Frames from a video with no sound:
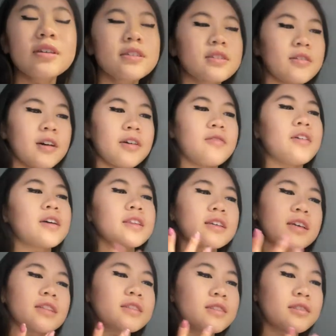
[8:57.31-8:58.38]
so I finally
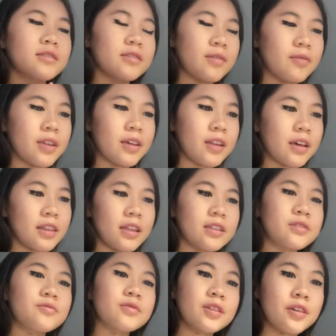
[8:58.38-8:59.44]
get to do something like
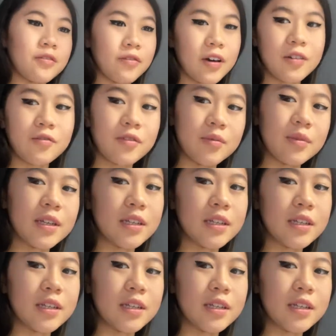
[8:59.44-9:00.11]
that's really fun for me to